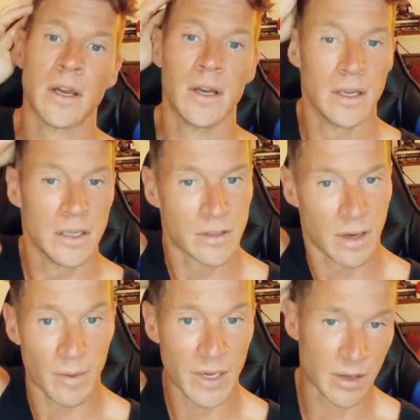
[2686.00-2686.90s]
So I
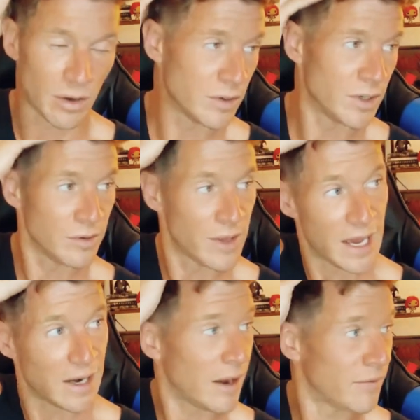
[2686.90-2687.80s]
might go and do that
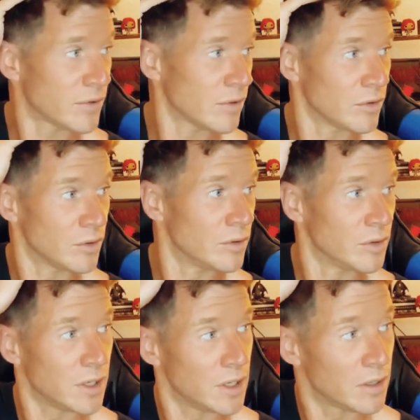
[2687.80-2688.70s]
after a little,
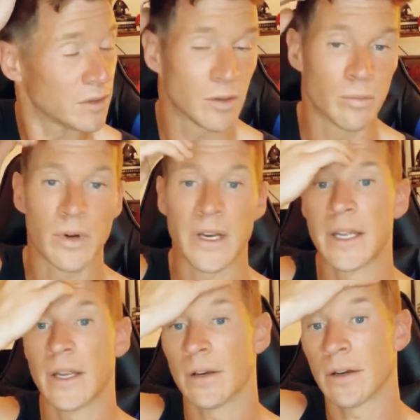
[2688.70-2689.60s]
uh, a little break
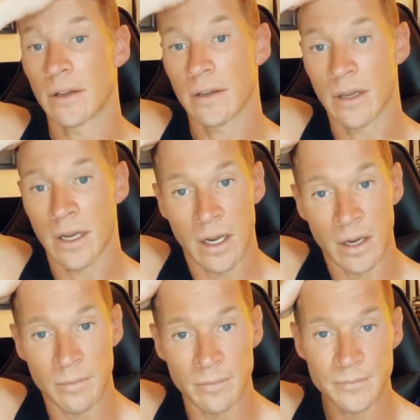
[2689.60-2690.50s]
here.
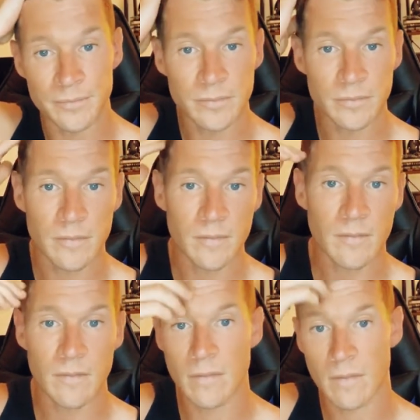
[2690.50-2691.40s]
Um,
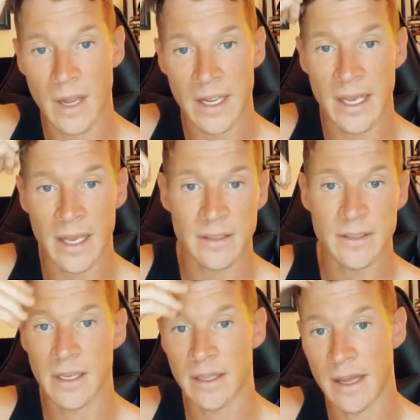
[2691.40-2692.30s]
I can't say
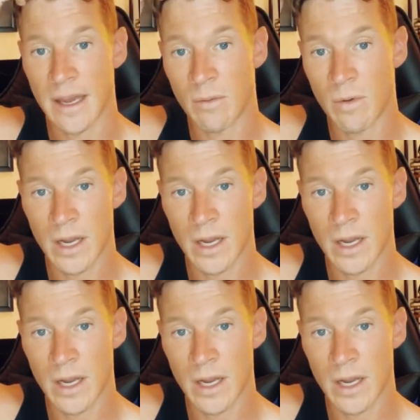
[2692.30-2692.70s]
that. What I